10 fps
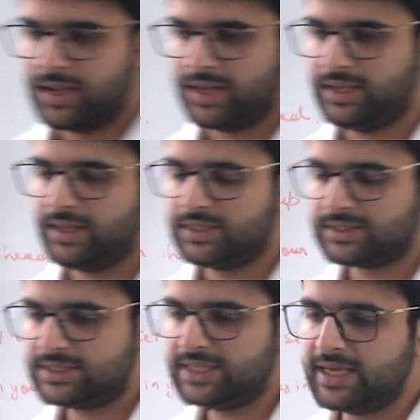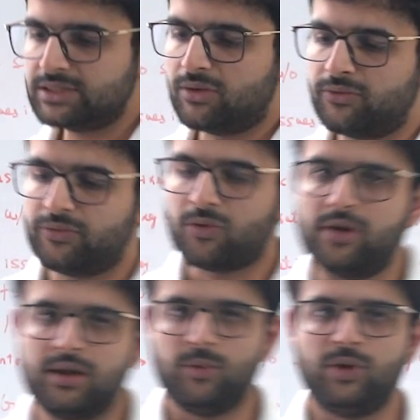I think in this chase of
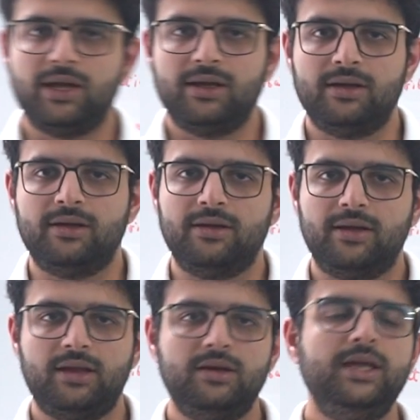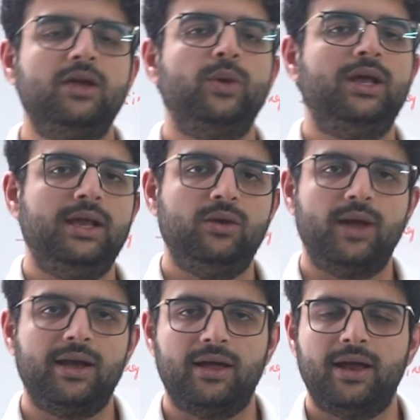contributing really quickly to
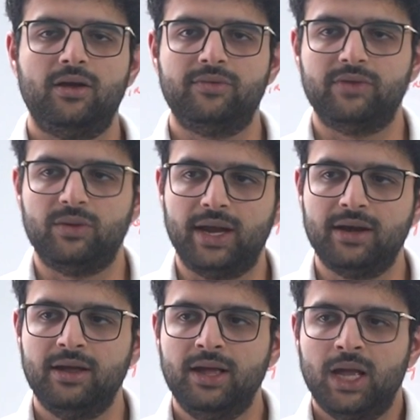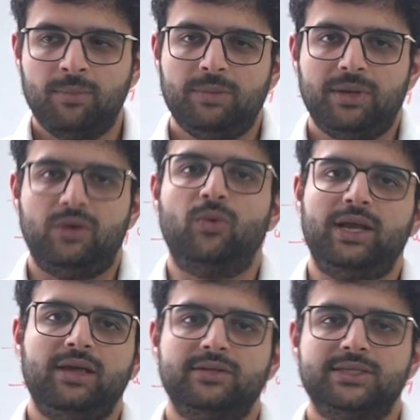get ahead of everyone, people
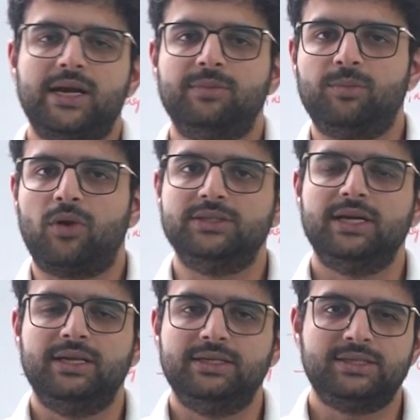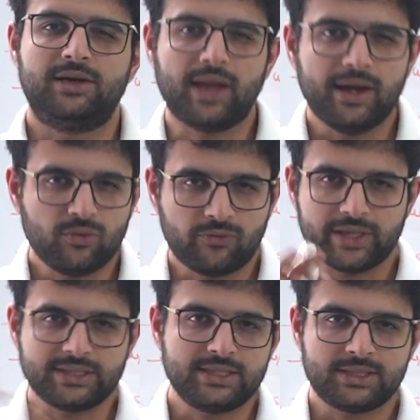don't even set up the project. They just try to
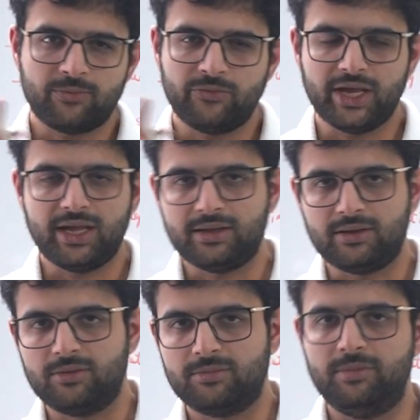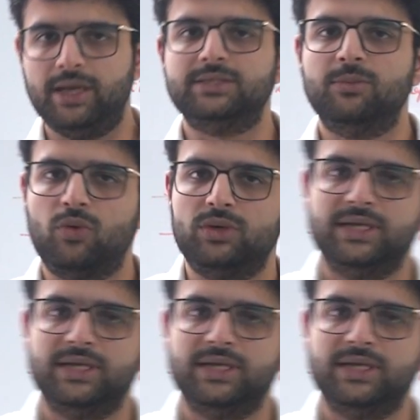fix it some way, you know, make some code